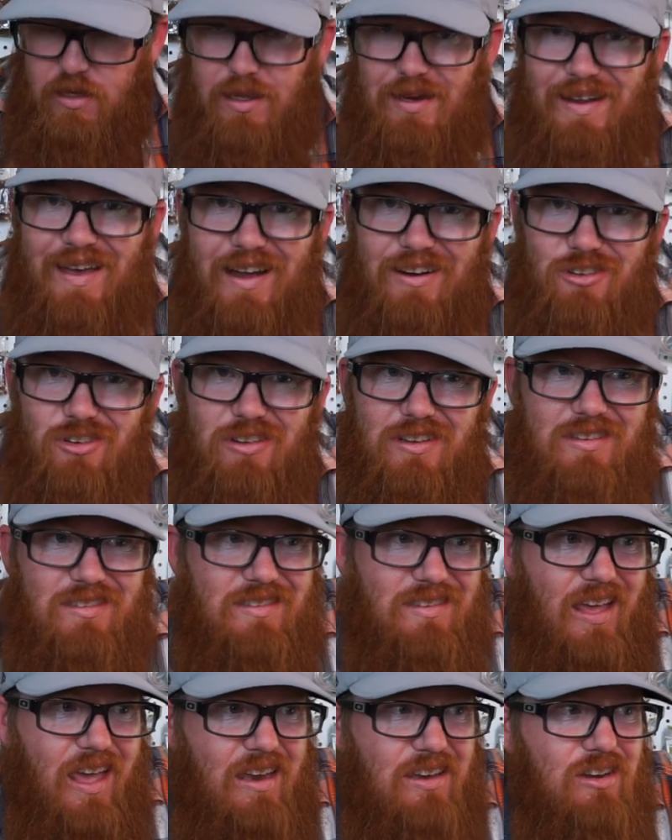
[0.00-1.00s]
it actually is
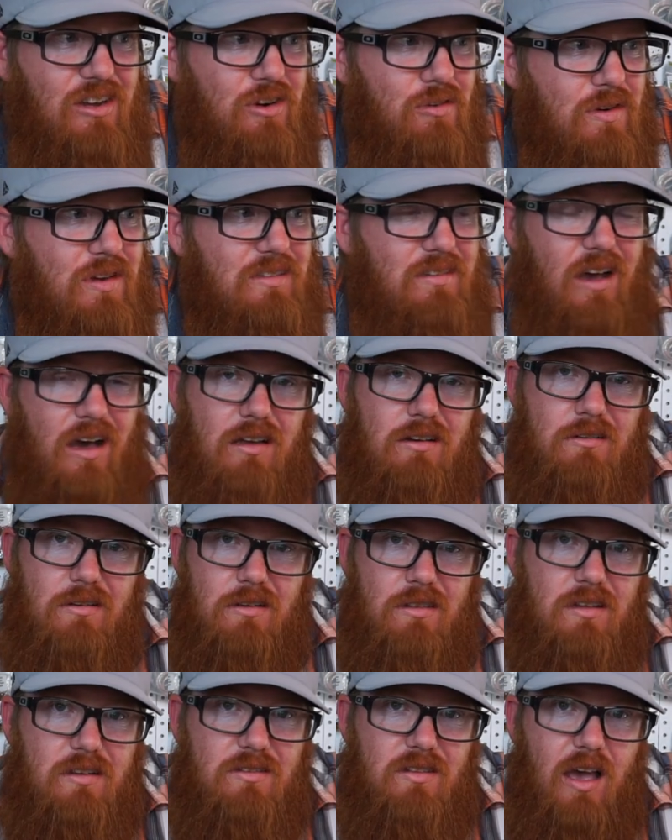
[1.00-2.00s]
ten degrees hotter
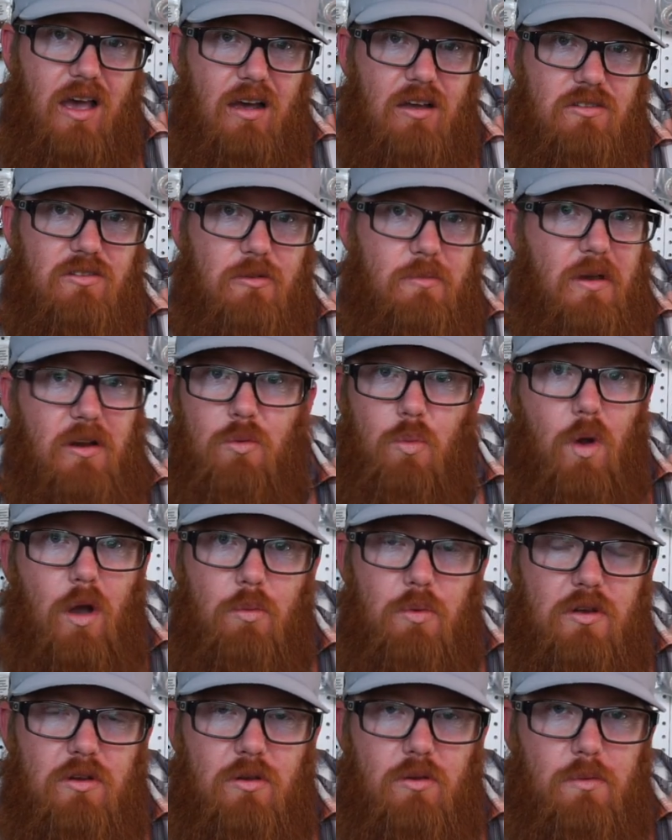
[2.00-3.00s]
in this house no matter
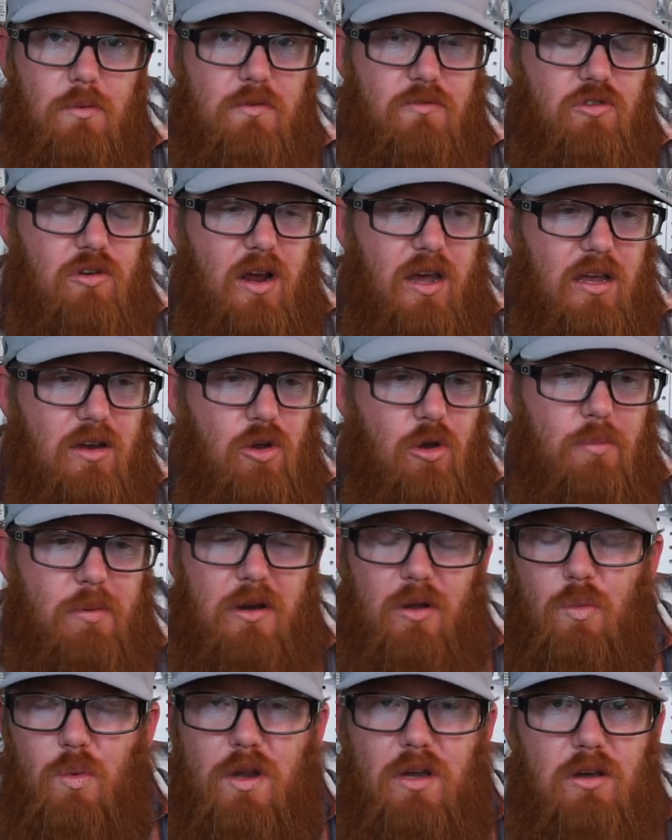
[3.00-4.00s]
what we do. We've tried
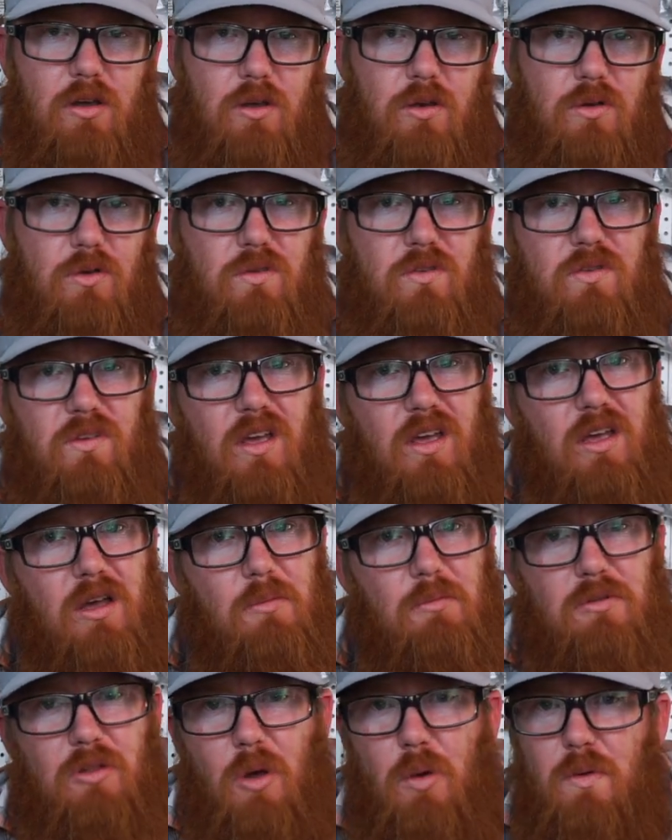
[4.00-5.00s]
opening windows,
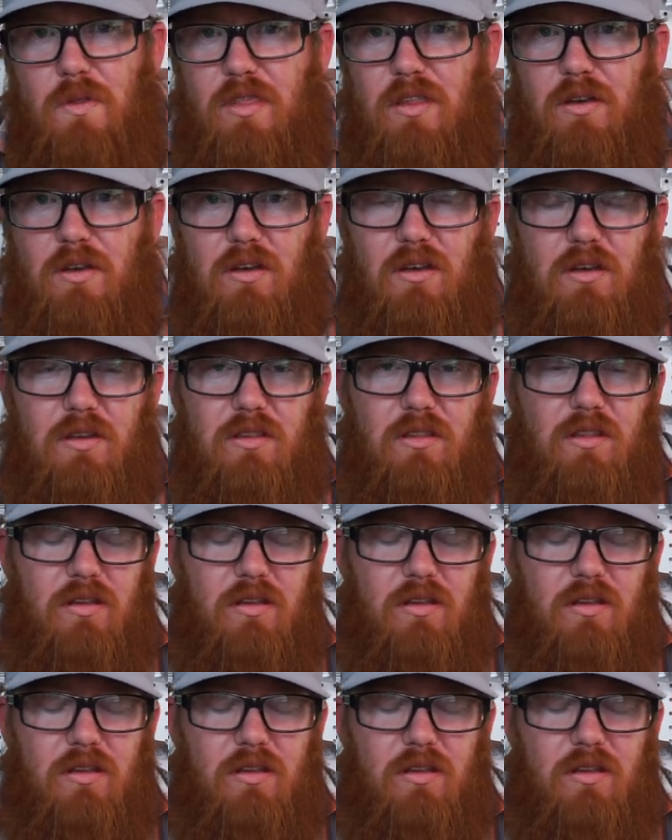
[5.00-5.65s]
blowing the